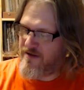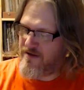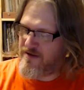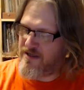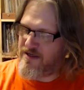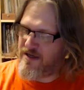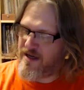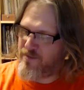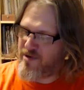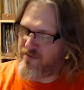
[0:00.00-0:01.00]
D&D
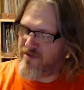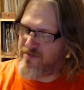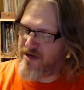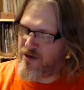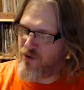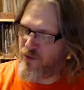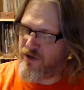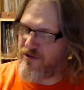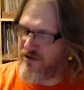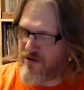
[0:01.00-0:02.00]
campaign by Mike
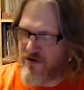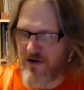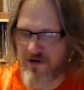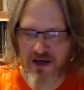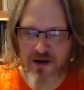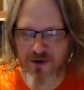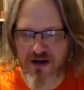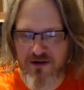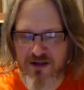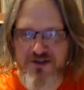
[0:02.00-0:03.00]
Wheeler. Okay,
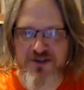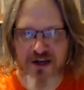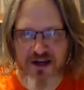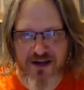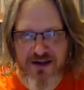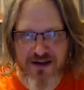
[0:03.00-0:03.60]
well, let's zip